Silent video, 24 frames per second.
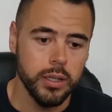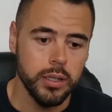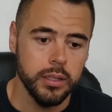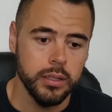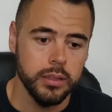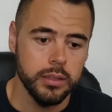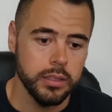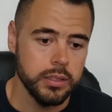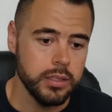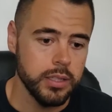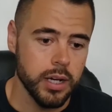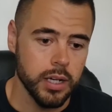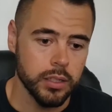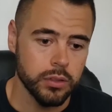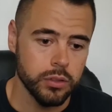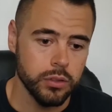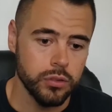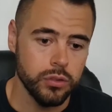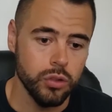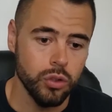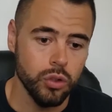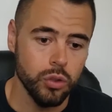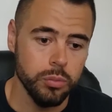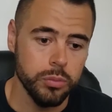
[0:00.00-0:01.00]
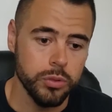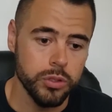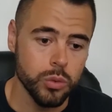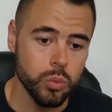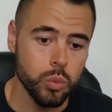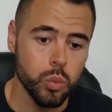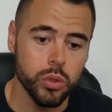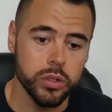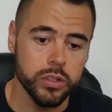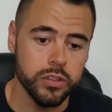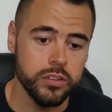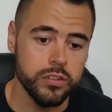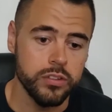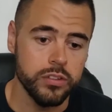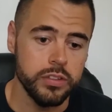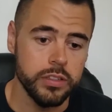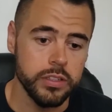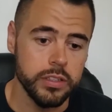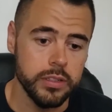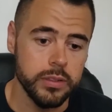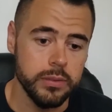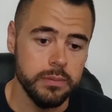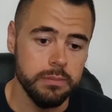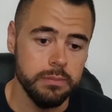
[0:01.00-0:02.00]
the doctor told me you wouldn't
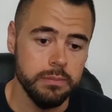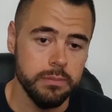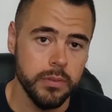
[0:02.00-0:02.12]
see